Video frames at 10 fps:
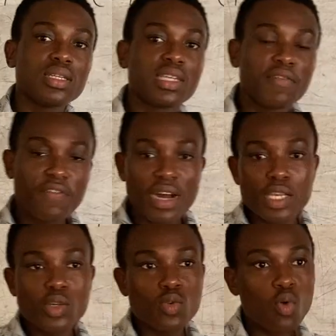the
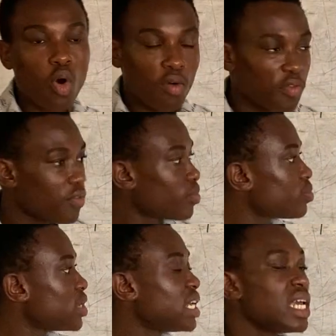value of
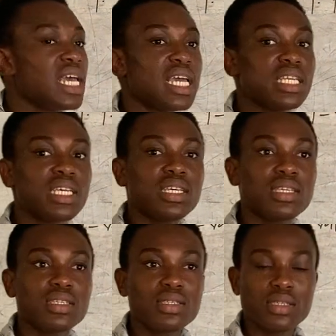any
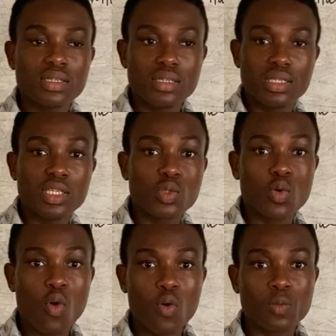
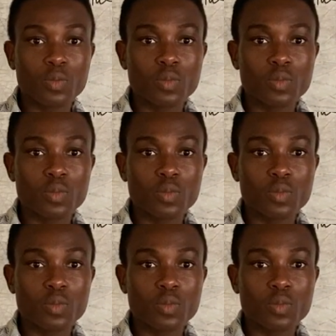z-score